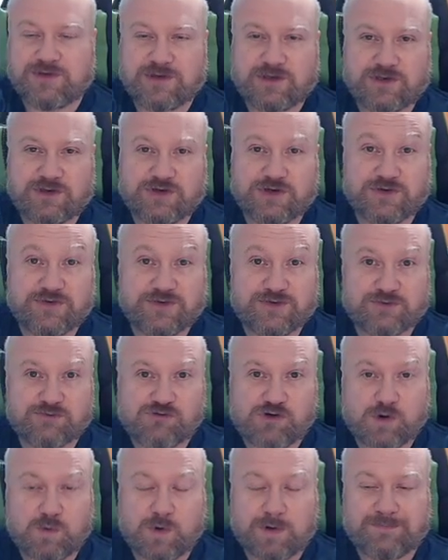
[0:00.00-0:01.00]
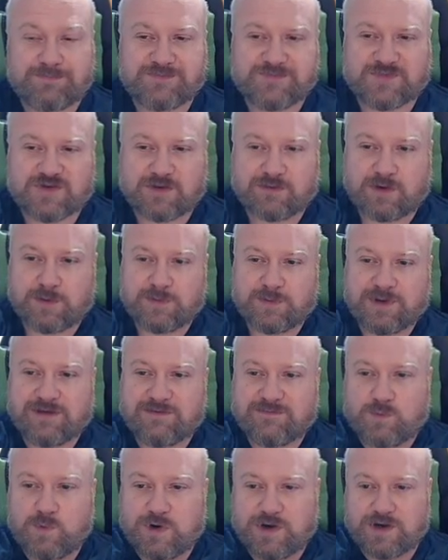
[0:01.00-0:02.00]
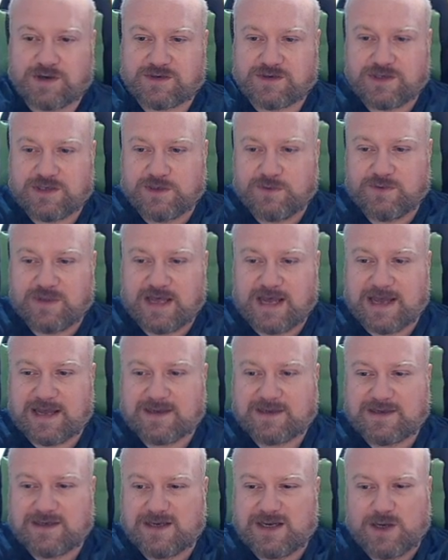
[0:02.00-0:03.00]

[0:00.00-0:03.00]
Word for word: it chooses the wrong one. So I've got a bit of work to do there.